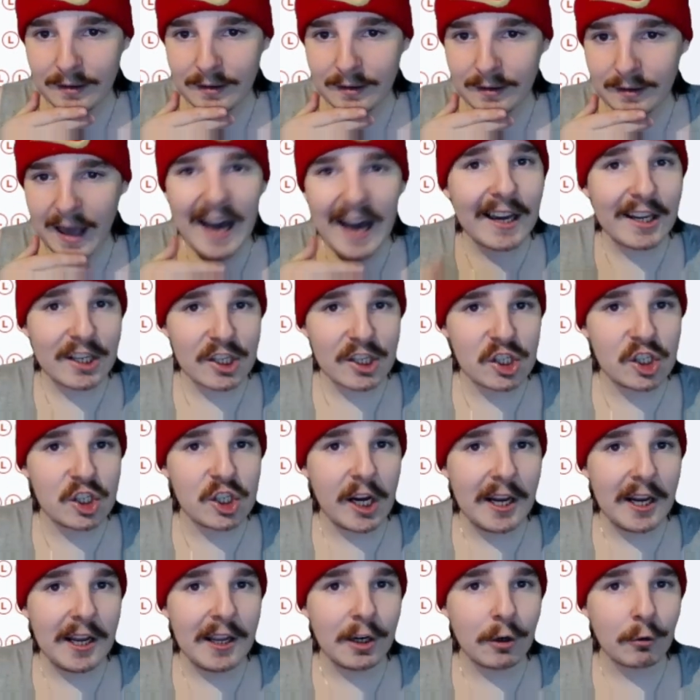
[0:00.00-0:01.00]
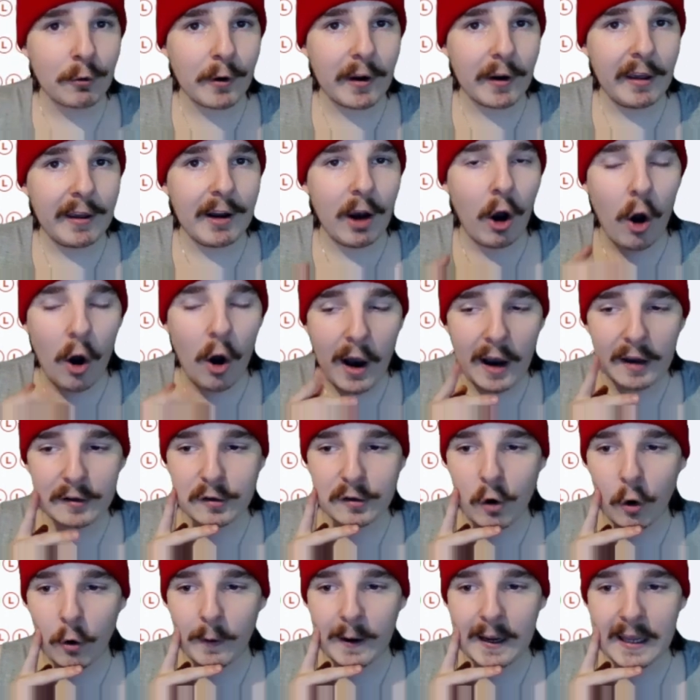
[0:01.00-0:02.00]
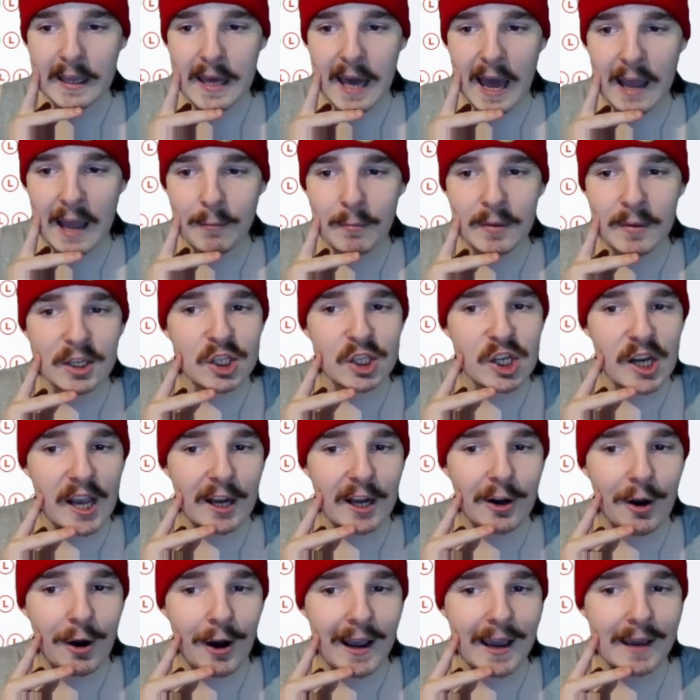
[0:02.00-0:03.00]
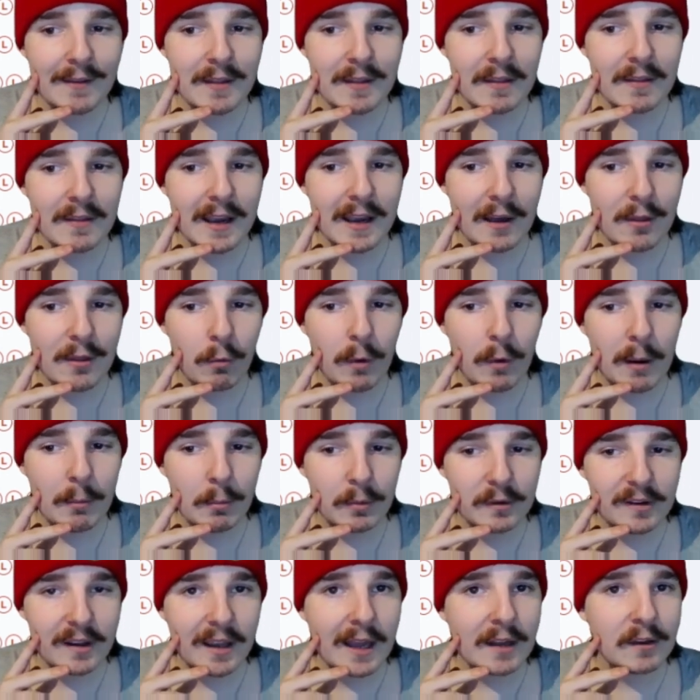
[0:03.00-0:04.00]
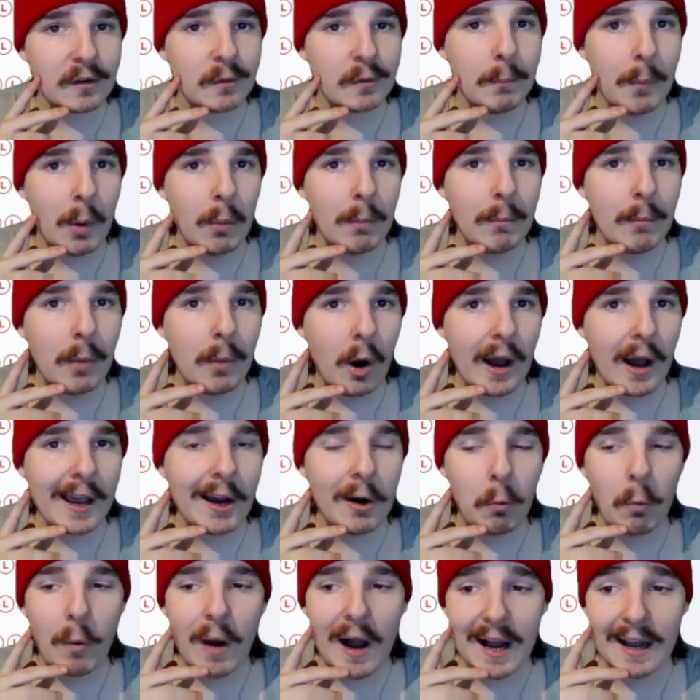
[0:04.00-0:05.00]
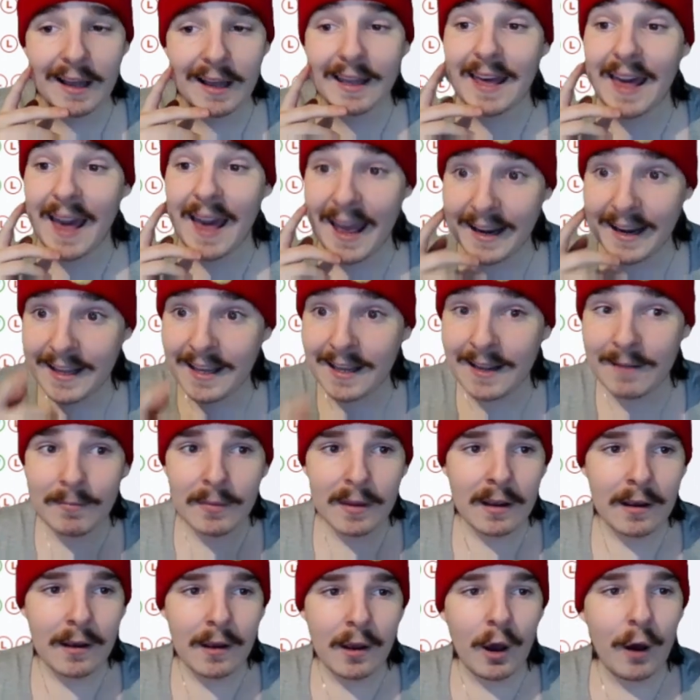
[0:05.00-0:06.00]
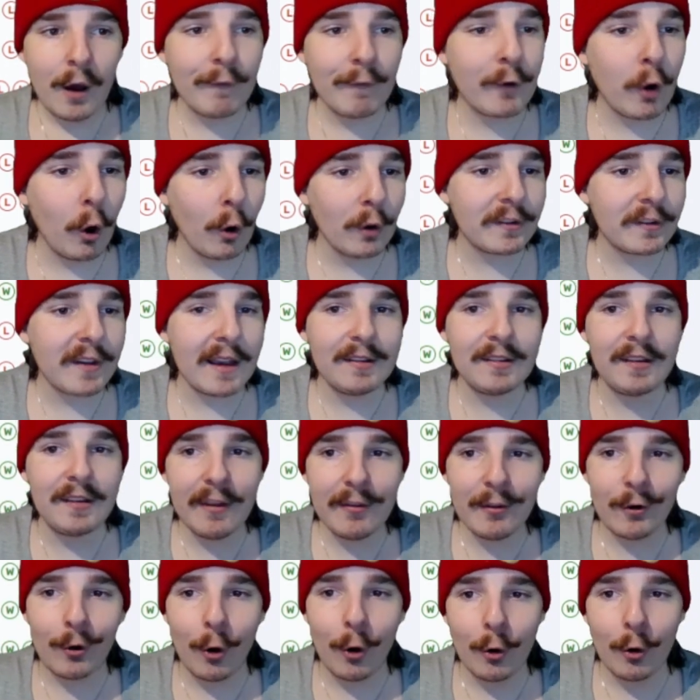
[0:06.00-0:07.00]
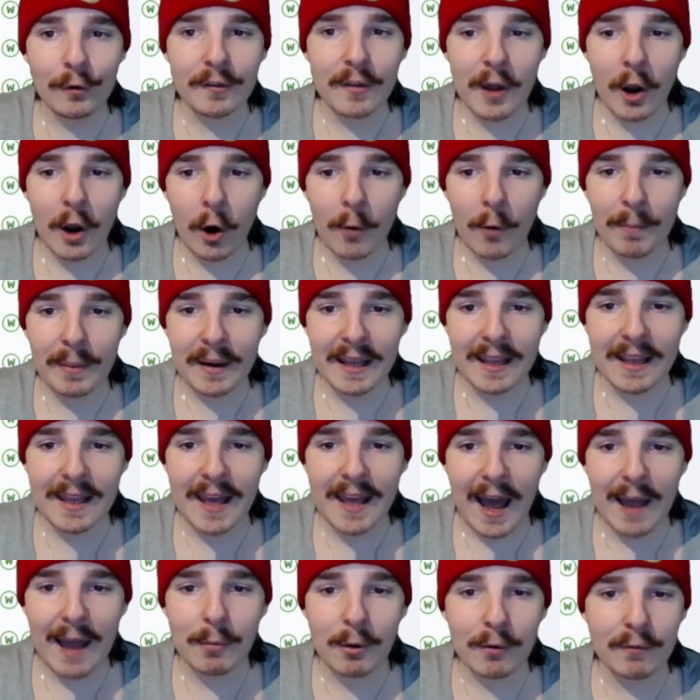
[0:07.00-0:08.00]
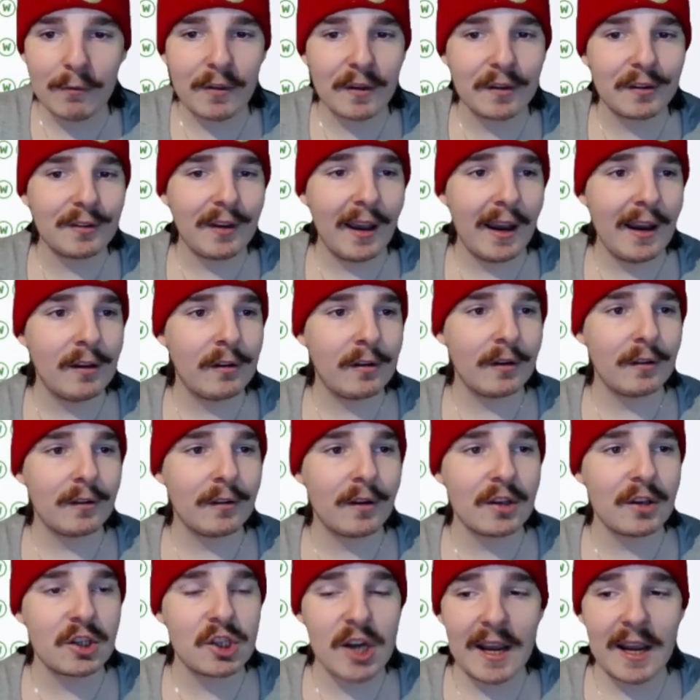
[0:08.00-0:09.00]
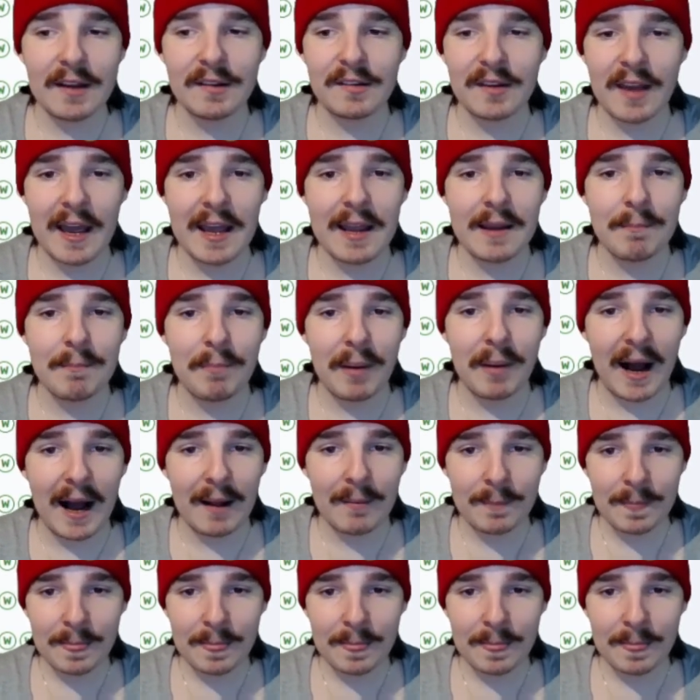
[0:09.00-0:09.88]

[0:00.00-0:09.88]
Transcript: LSG in a really high-scoring game in Chennai, and then the other one was against Mumbai at Wankhede. Of course, they did lose the opening game of the season to GT, but